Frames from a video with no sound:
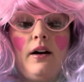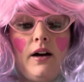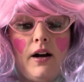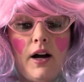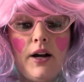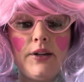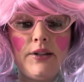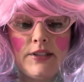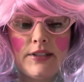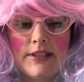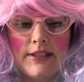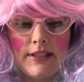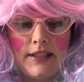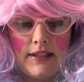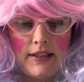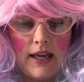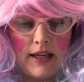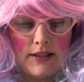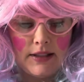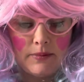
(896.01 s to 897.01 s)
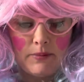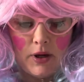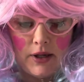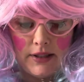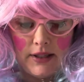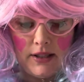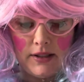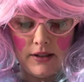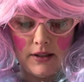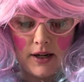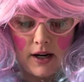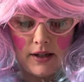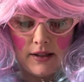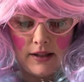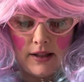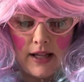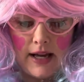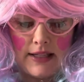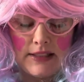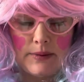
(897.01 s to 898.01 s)
I used to sing that to my kindergarten
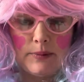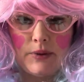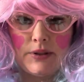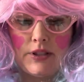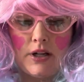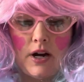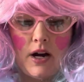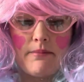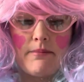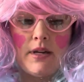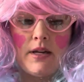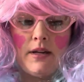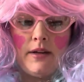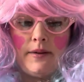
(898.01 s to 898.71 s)
class one time.